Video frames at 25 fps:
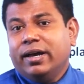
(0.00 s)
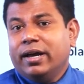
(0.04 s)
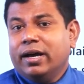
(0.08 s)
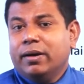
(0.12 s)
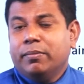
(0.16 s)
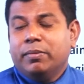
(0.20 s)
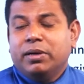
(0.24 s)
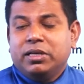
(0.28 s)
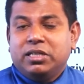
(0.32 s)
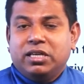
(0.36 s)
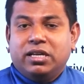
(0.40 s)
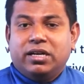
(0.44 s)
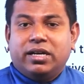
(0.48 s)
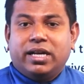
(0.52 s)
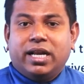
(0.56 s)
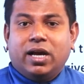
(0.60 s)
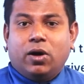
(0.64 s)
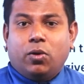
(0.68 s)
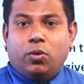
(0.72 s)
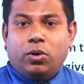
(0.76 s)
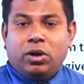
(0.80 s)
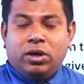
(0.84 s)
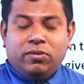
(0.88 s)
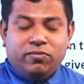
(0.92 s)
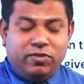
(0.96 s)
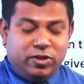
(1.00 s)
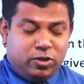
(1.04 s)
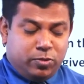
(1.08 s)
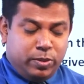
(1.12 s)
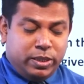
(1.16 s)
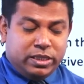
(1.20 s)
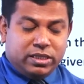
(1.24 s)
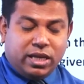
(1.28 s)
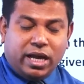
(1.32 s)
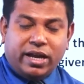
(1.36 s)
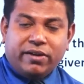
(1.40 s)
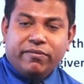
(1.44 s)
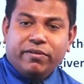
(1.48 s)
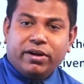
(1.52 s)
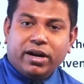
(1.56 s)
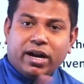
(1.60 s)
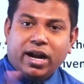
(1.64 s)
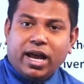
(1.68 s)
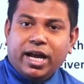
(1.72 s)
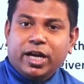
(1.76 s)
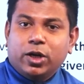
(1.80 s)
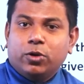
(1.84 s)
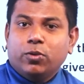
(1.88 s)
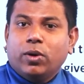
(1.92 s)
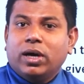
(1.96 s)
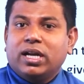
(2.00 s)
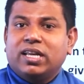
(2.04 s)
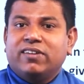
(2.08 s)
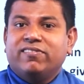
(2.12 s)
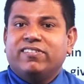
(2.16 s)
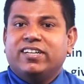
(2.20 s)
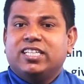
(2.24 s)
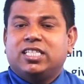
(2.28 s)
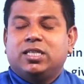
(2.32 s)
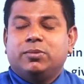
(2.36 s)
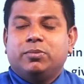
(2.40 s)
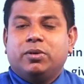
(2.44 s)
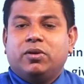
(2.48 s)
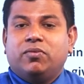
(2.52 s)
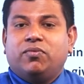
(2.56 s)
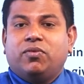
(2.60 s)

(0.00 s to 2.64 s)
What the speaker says: emergent ray out, which means I1 and I2 are reversible.